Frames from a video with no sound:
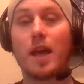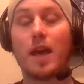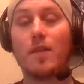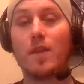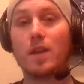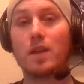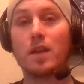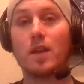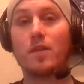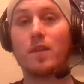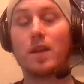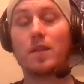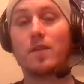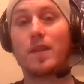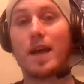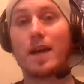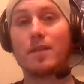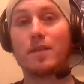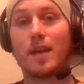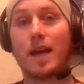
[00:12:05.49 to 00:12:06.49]
and
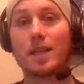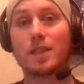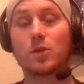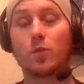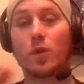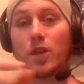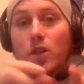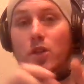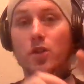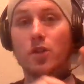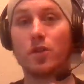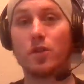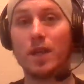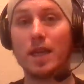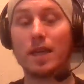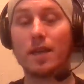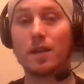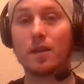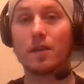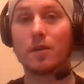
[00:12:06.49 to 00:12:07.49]
then that's where your
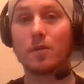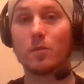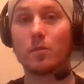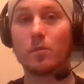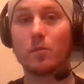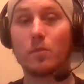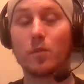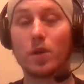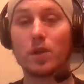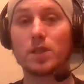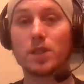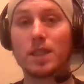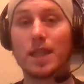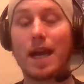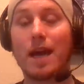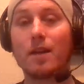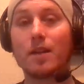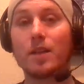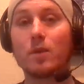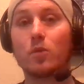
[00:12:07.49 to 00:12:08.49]
unique
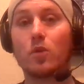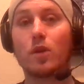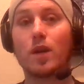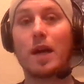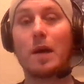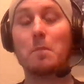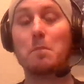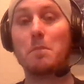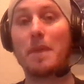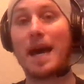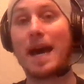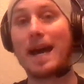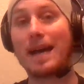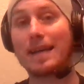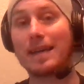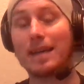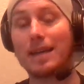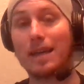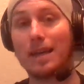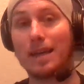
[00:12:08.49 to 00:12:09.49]
personality will come
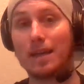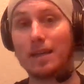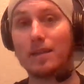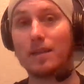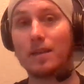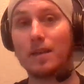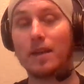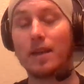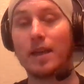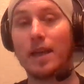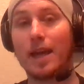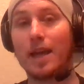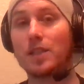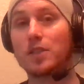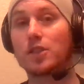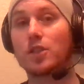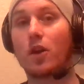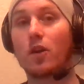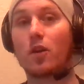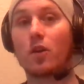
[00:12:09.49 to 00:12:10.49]
back again
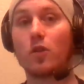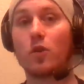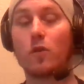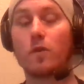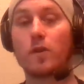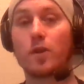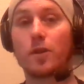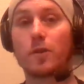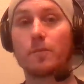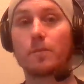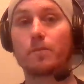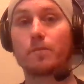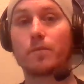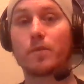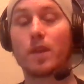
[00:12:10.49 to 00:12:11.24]
and start all over,